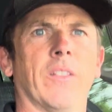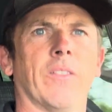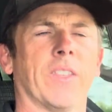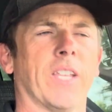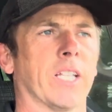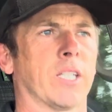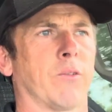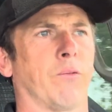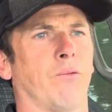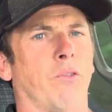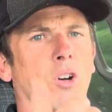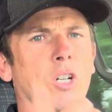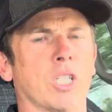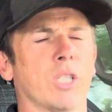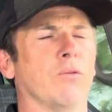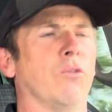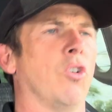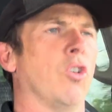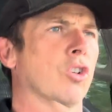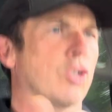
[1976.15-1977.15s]
that's first
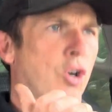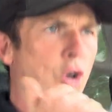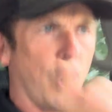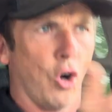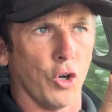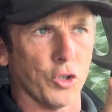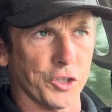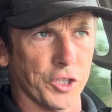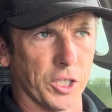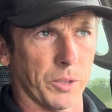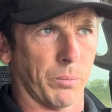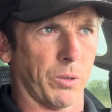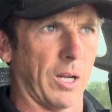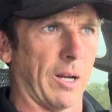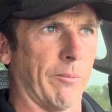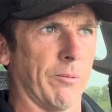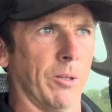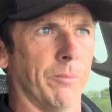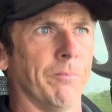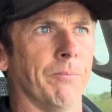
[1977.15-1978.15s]
of all causing the
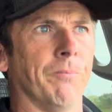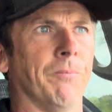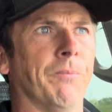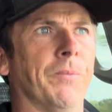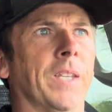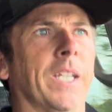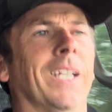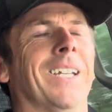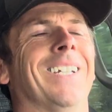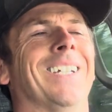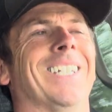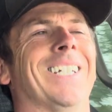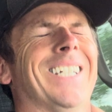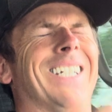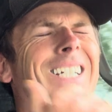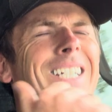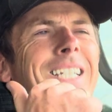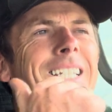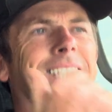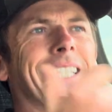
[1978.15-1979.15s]

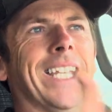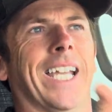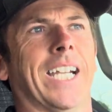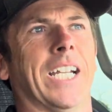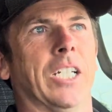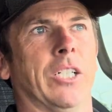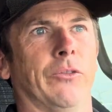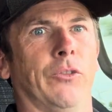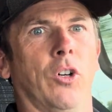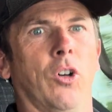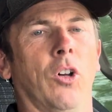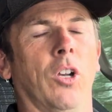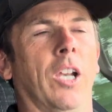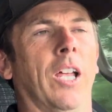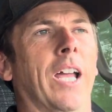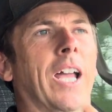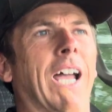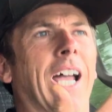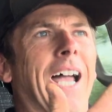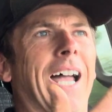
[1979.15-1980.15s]
problem, second of all
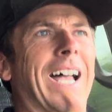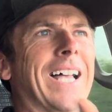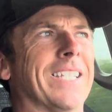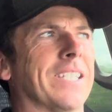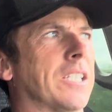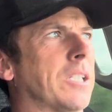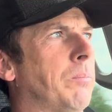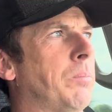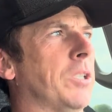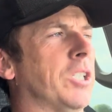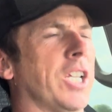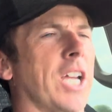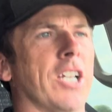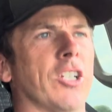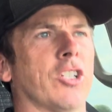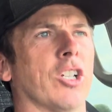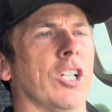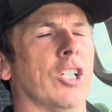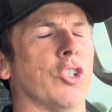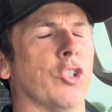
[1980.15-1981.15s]
has the
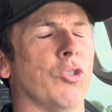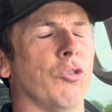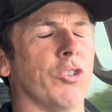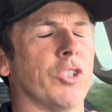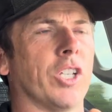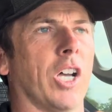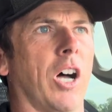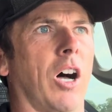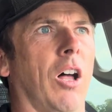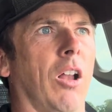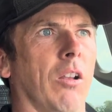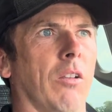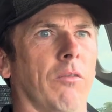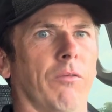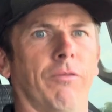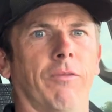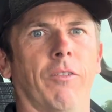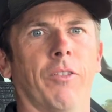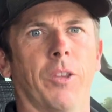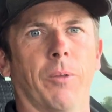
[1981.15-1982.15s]
potential to
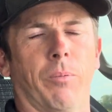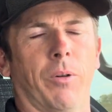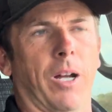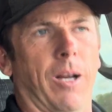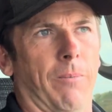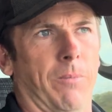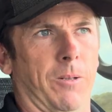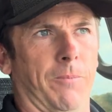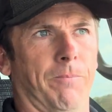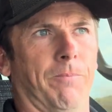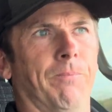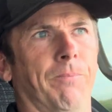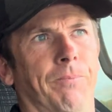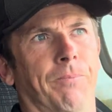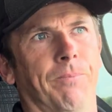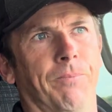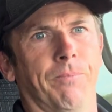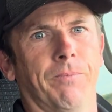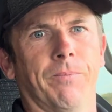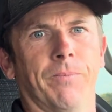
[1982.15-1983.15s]
solve the problem.
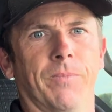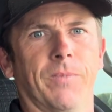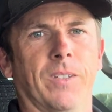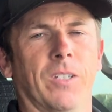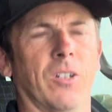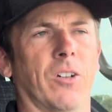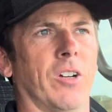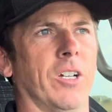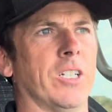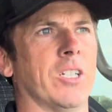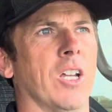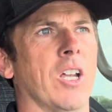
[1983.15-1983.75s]
Alright?